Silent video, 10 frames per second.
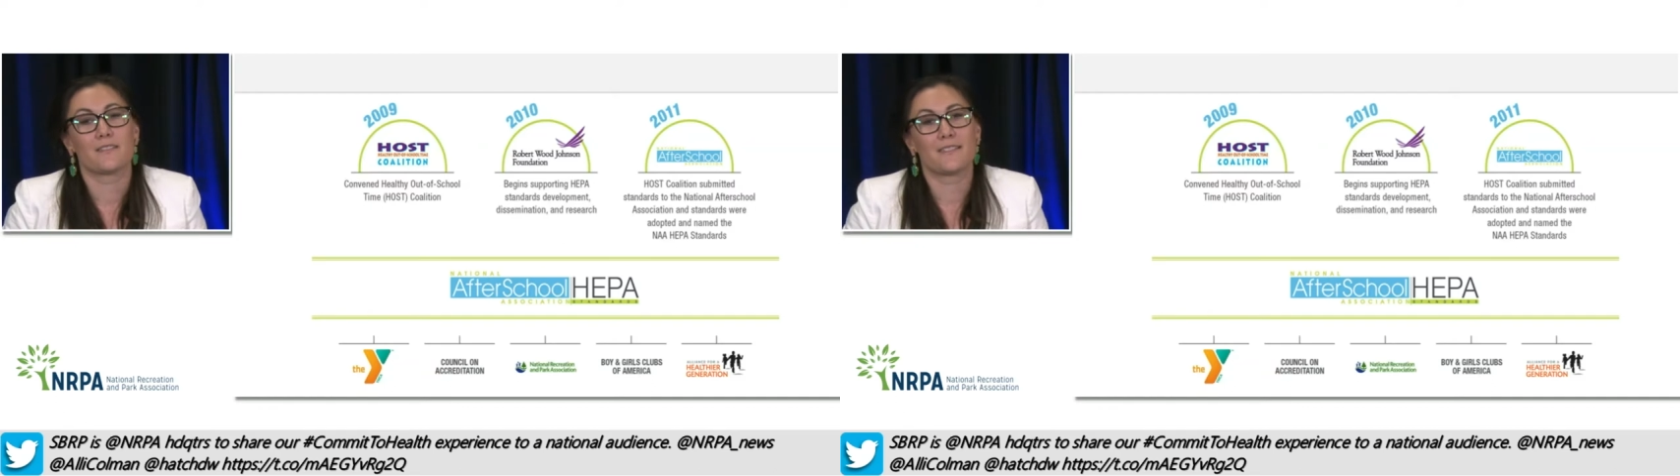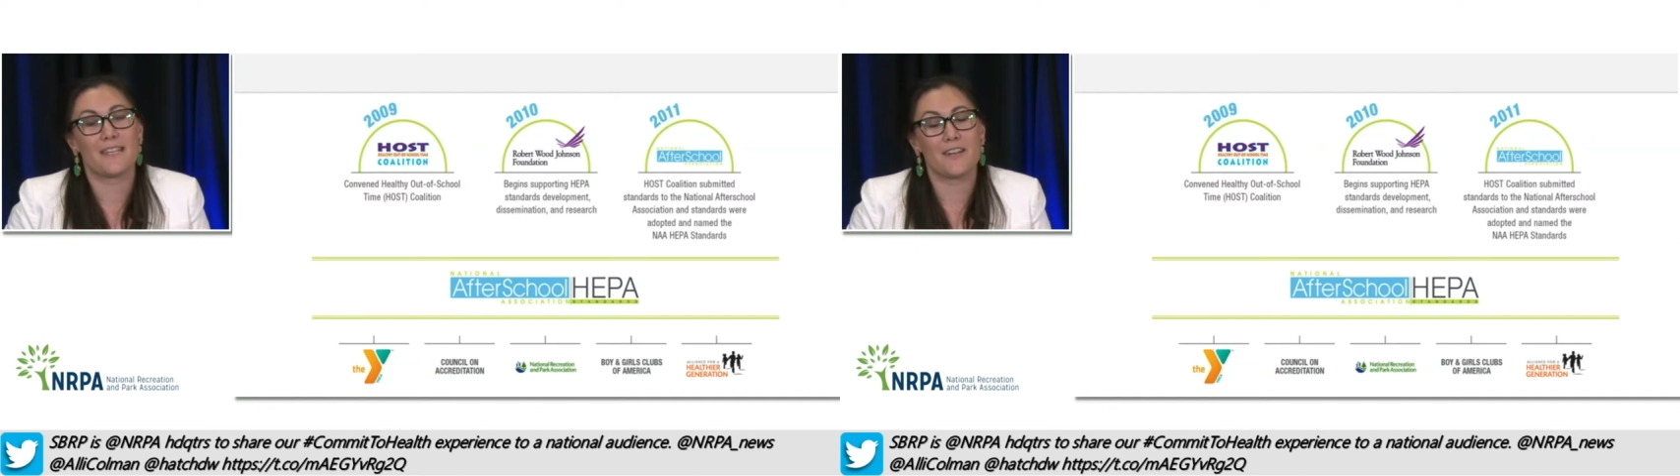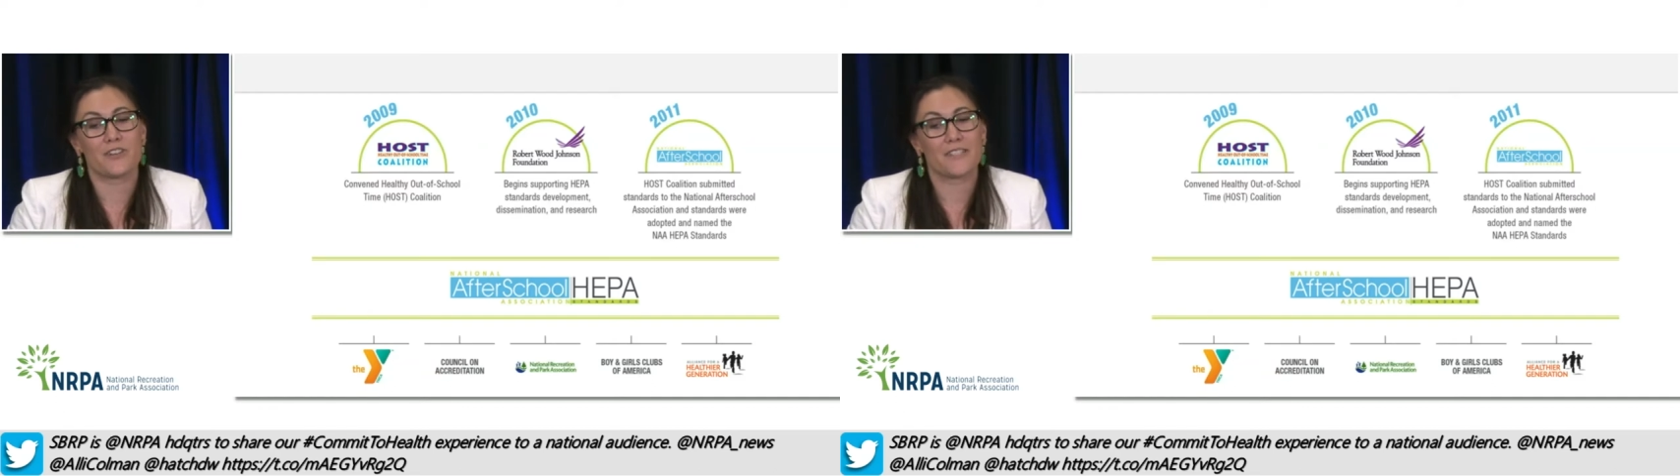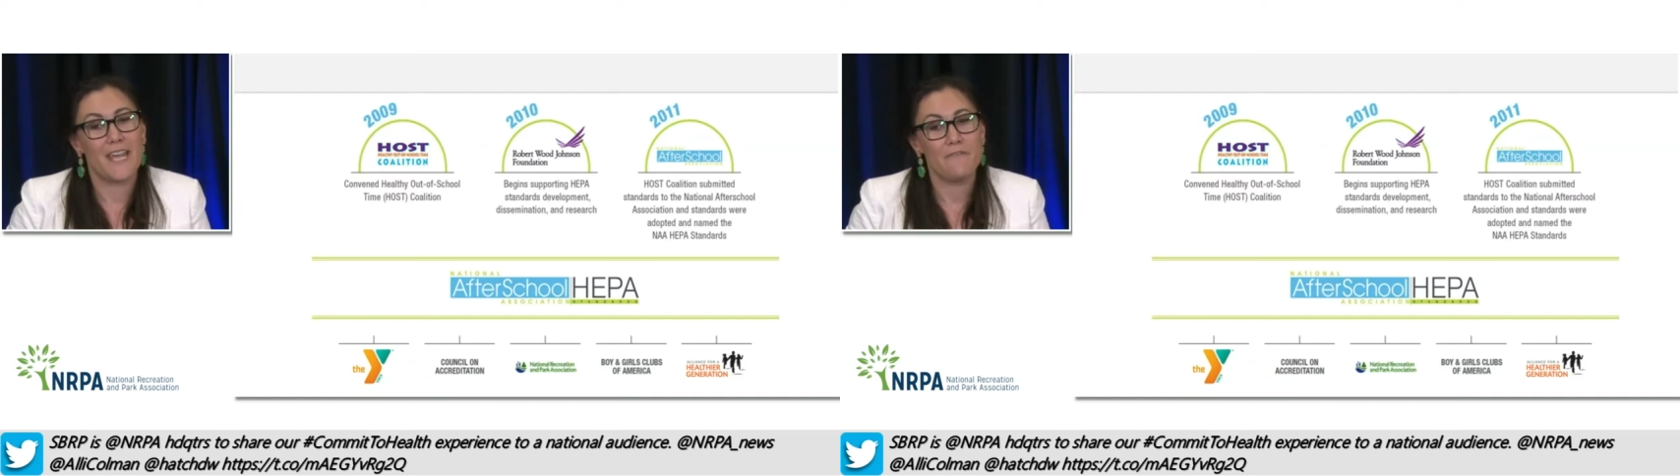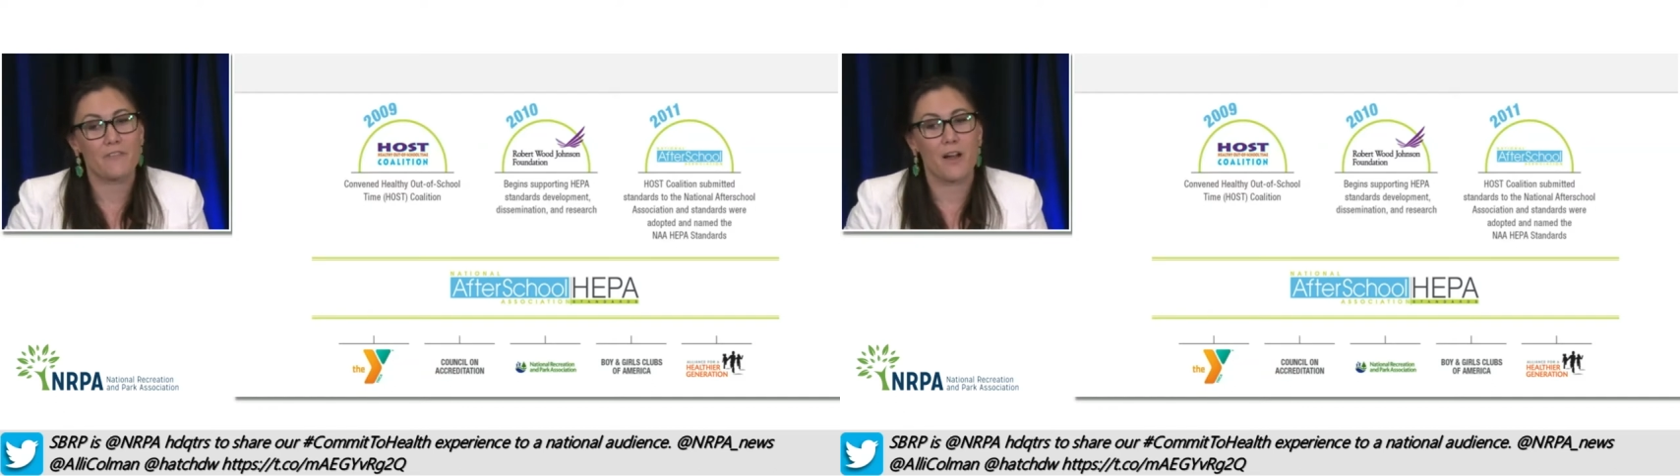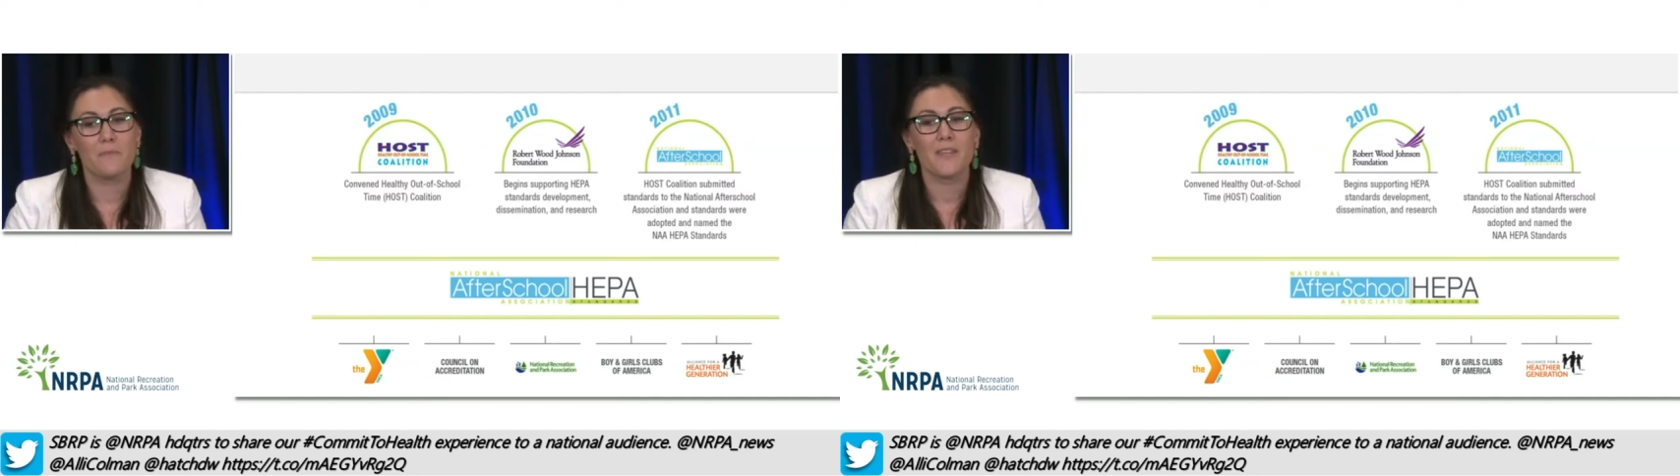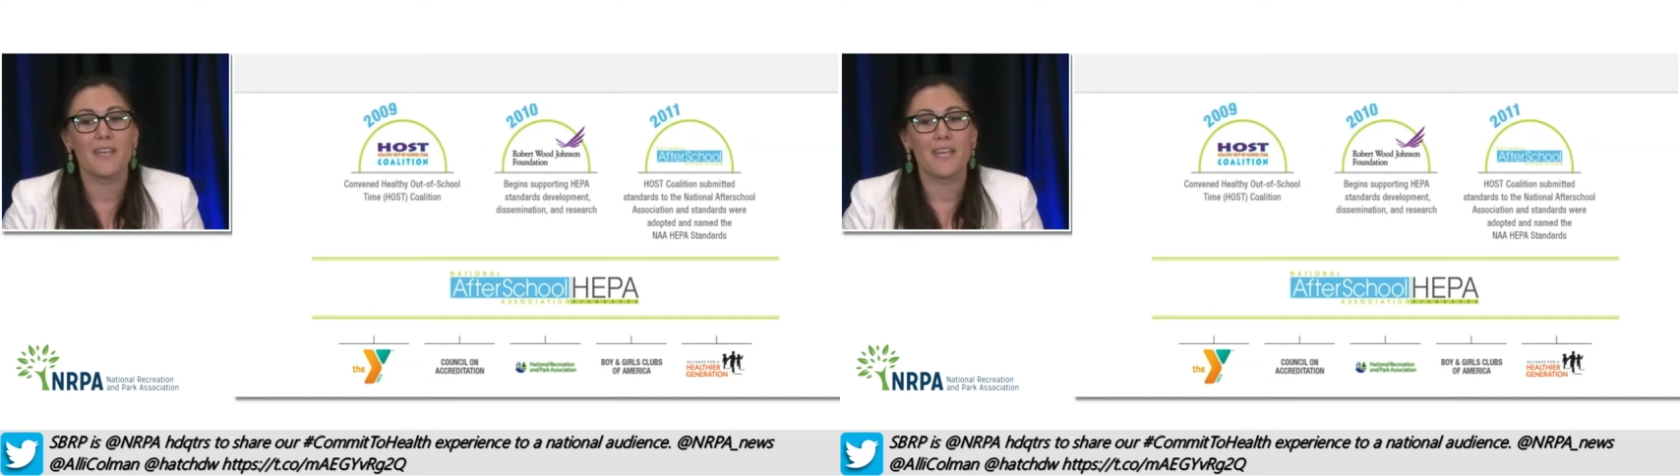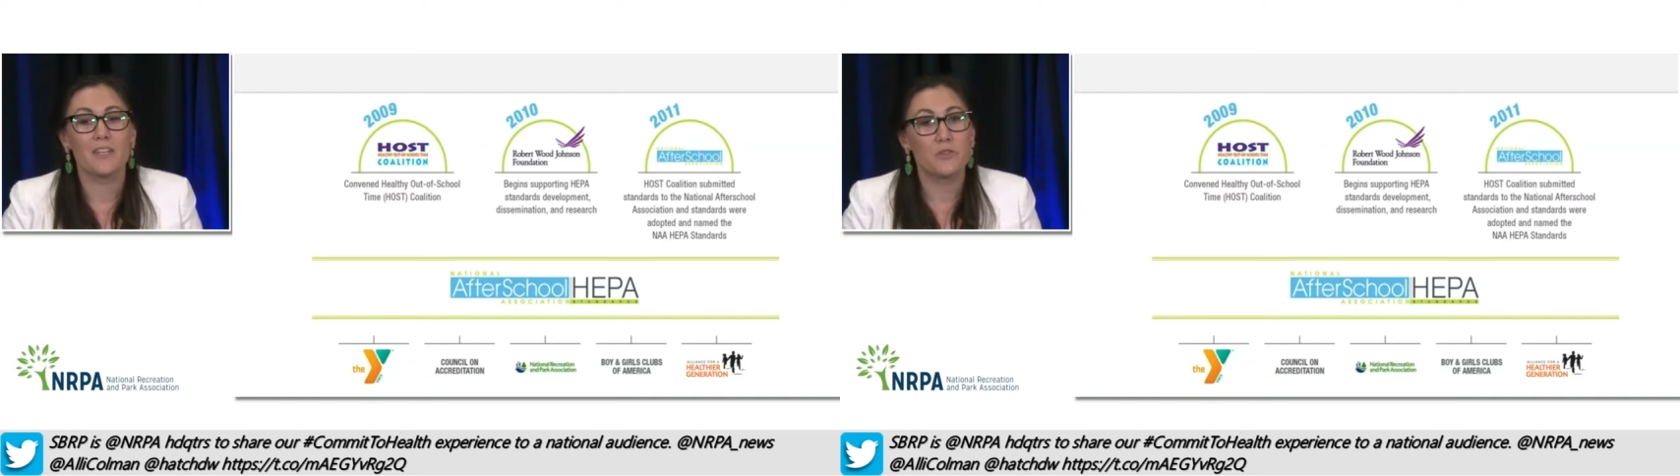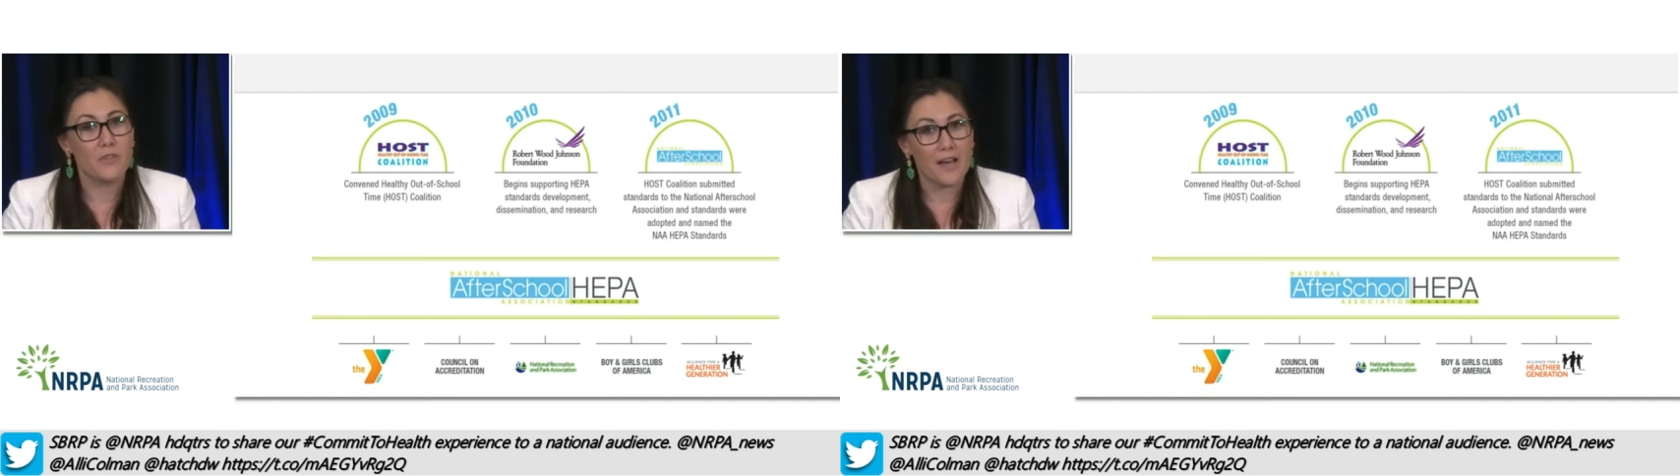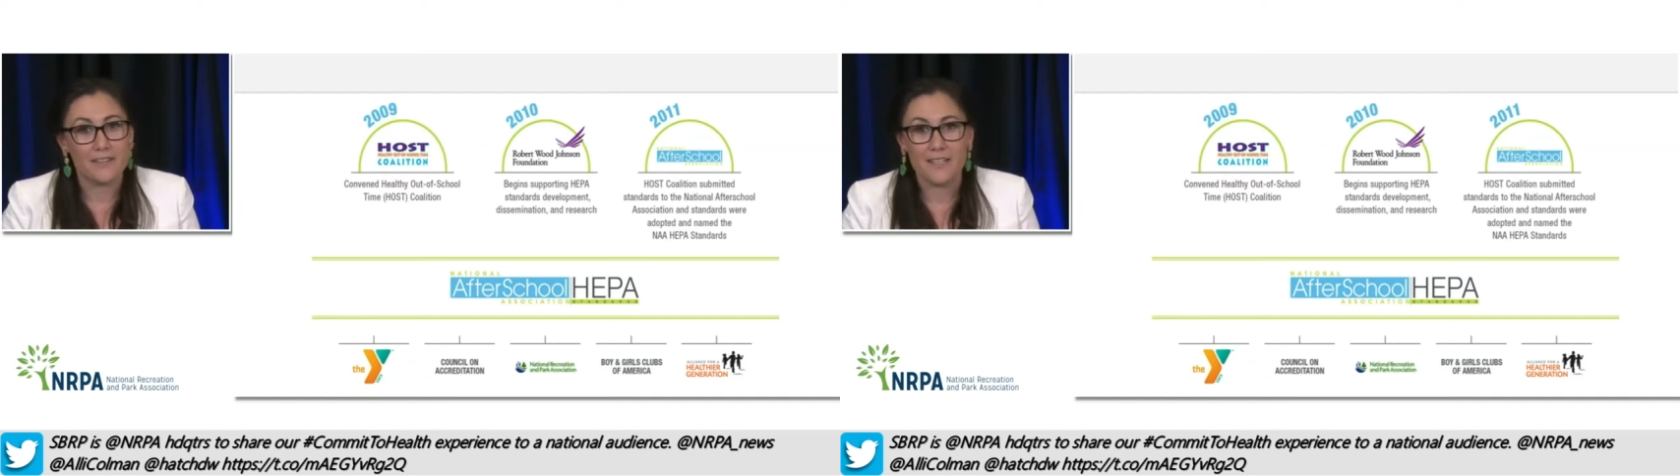standards came from, in
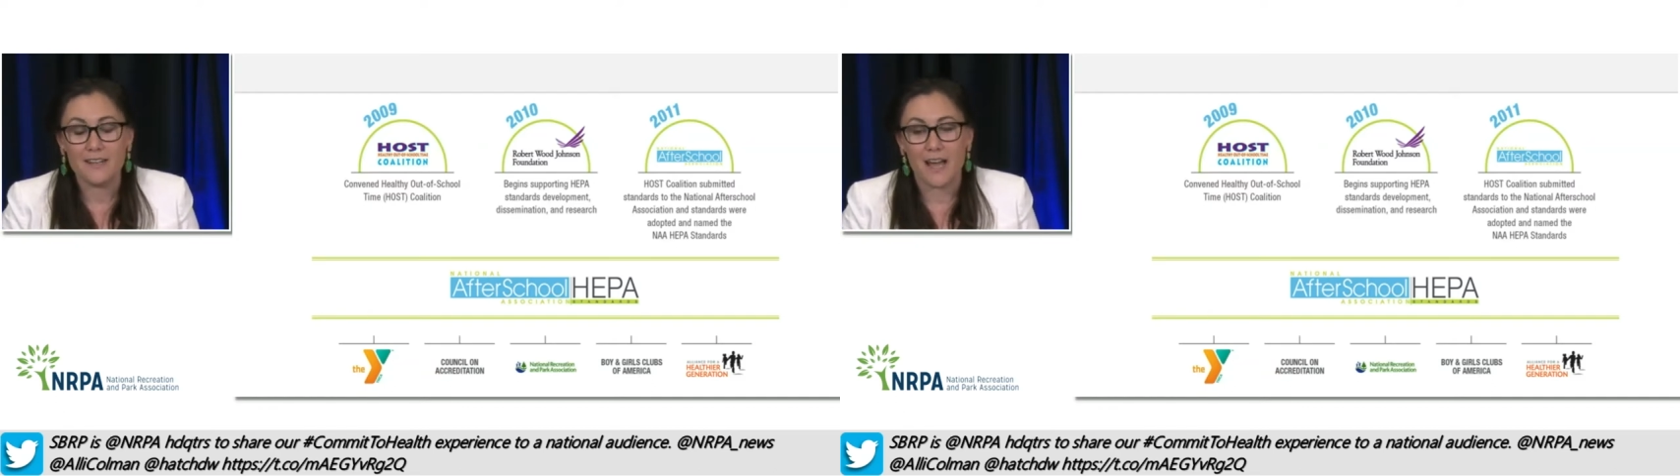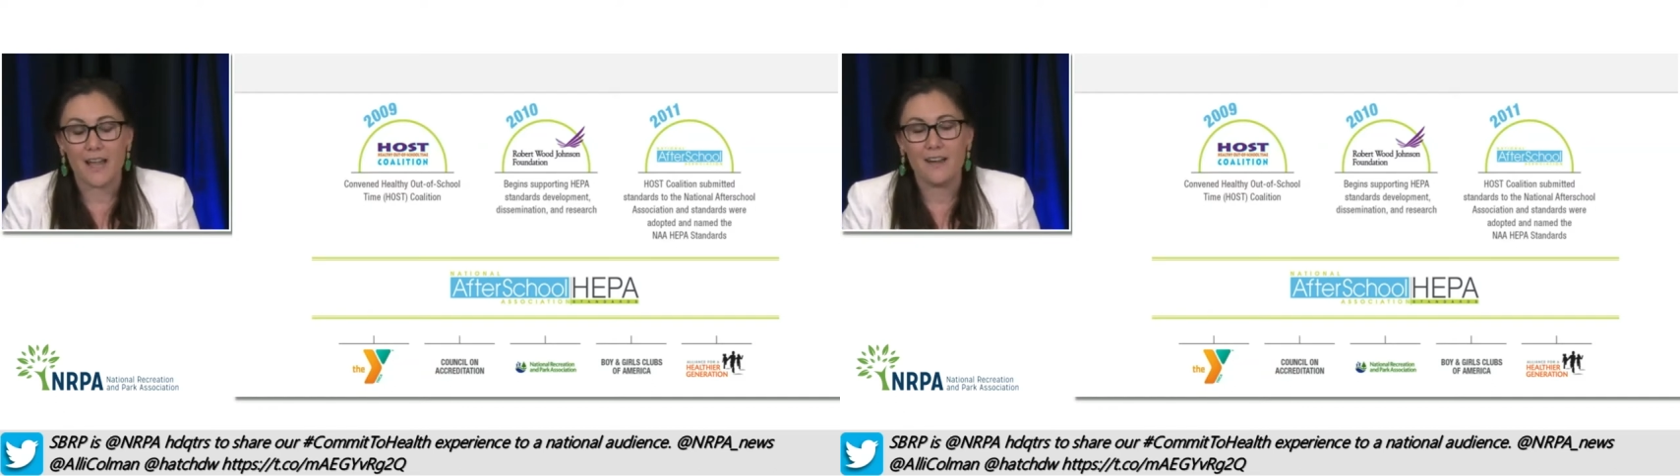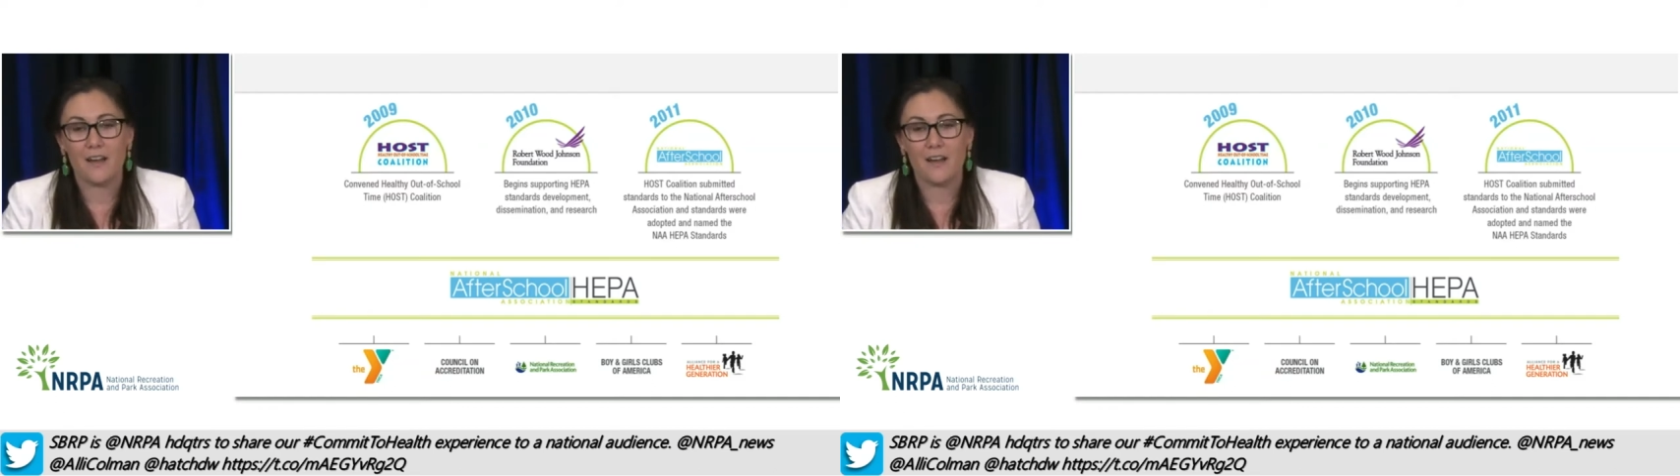2009,